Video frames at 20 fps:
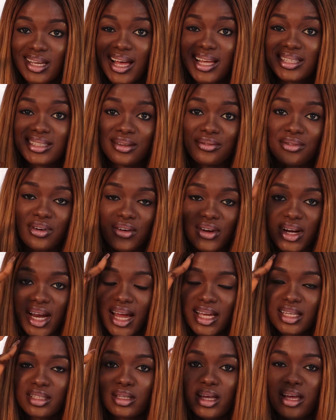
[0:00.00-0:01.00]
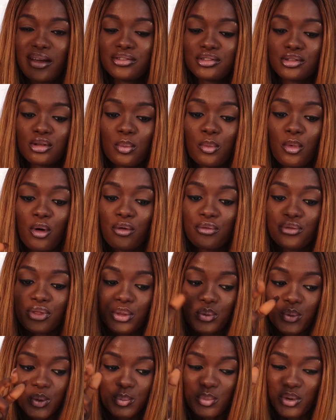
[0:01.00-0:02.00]
It has a very high f-stop
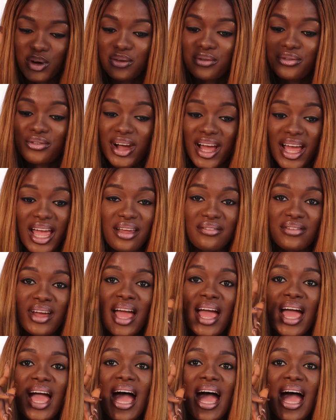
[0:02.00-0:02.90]
of 3.5,